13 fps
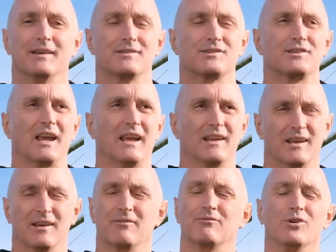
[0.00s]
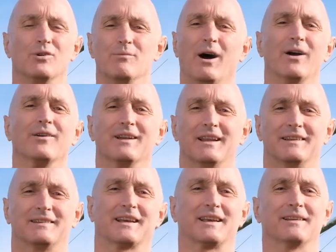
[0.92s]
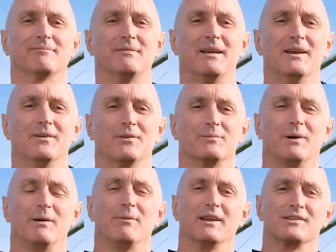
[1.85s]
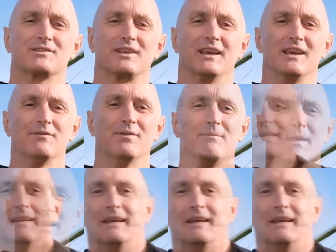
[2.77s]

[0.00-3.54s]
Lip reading: standing room only ticket with my mate Steve,